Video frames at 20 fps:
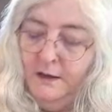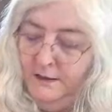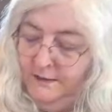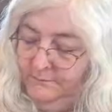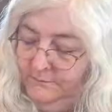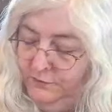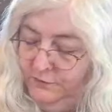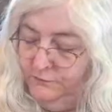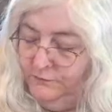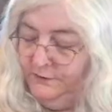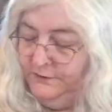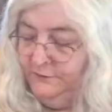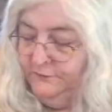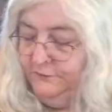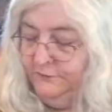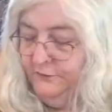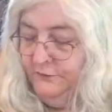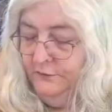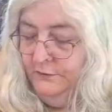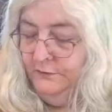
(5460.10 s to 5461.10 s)
going
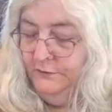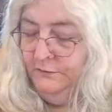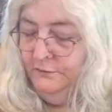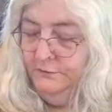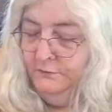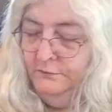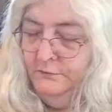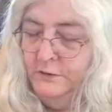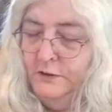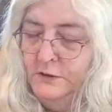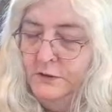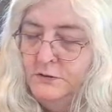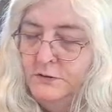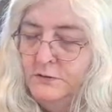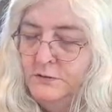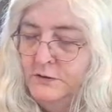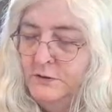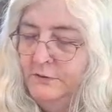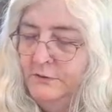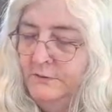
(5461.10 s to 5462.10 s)
to,
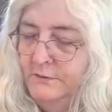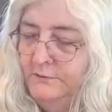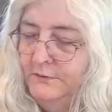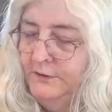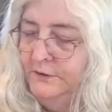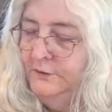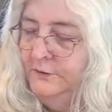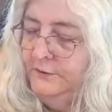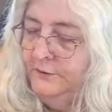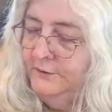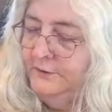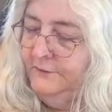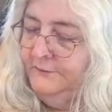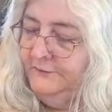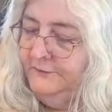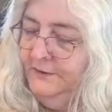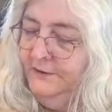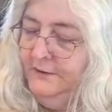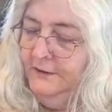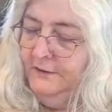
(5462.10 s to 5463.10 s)
how do I want to do this?
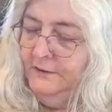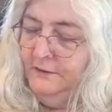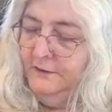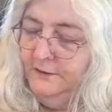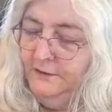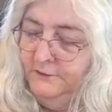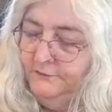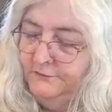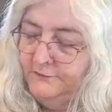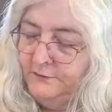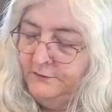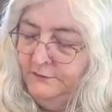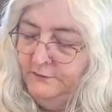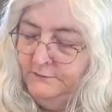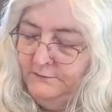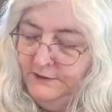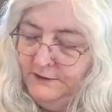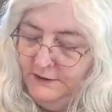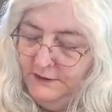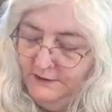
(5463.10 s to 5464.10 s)
I think I'll use glue
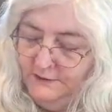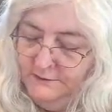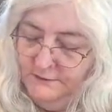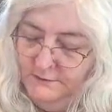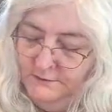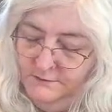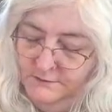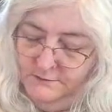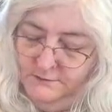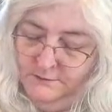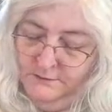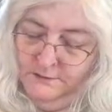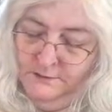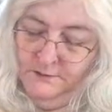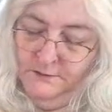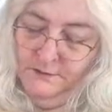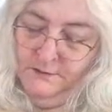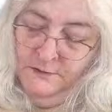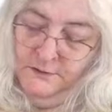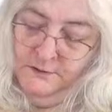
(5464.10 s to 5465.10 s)
again.
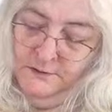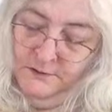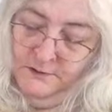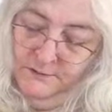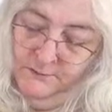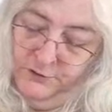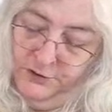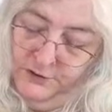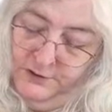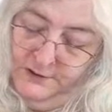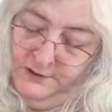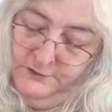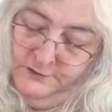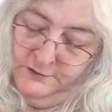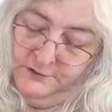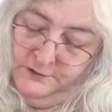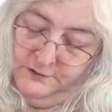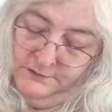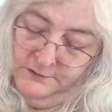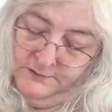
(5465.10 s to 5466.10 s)
I'm really into
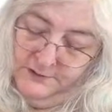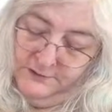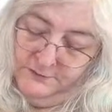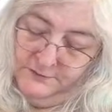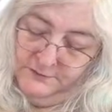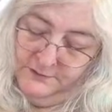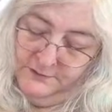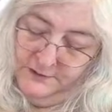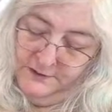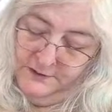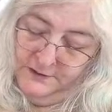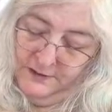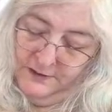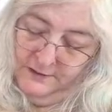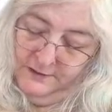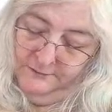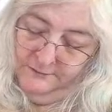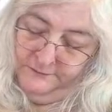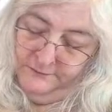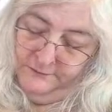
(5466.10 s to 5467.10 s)
gluing today, guys.